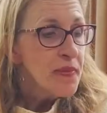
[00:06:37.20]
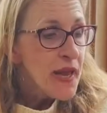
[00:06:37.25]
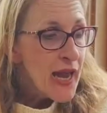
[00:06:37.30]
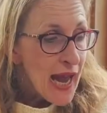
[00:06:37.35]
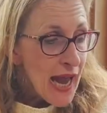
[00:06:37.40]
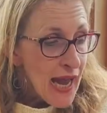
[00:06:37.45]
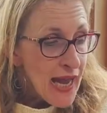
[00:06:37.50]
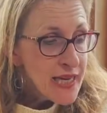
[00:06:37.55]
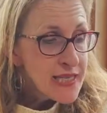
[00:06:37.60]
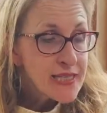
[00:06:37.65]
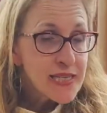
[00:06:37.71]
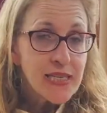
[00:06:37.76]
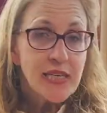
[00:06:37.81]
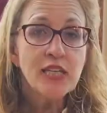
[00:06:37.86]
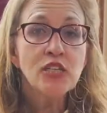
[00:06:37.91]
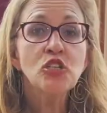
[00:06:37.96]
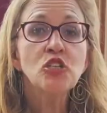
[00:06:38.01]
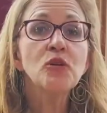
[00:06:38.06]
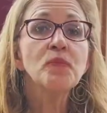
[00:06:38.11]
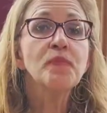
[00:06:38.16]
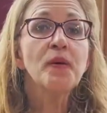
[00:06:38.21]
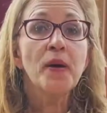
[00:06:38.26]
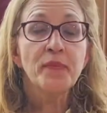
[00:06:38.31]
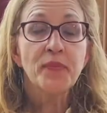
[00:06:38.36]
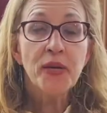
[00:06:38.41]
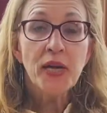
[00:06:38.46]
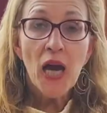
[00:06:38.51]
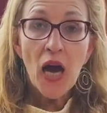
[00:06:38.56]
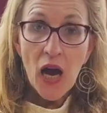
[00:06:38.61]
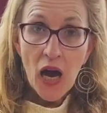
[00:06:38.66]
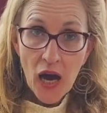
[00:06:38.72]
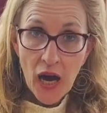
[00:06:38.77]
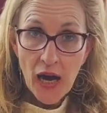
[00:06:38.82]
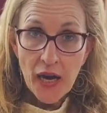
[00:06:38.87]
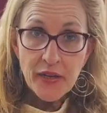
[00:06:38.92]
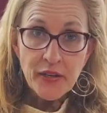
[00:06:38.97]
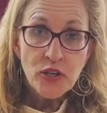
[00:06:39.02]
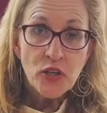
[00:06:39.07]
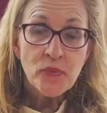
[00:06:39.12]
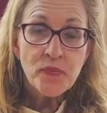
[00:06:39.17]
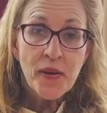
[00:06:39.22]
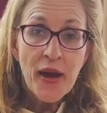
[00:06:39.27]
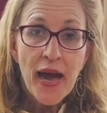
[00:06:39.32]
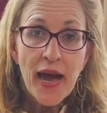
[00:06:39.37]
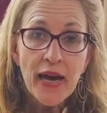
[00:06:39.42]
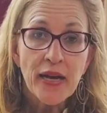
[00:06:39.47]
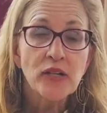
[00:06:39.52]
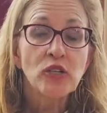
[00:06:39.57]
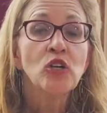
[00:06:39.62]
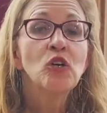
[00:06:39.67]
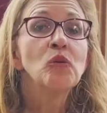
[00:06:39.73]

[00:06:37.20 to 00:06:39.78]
and teach your puppy on your mat.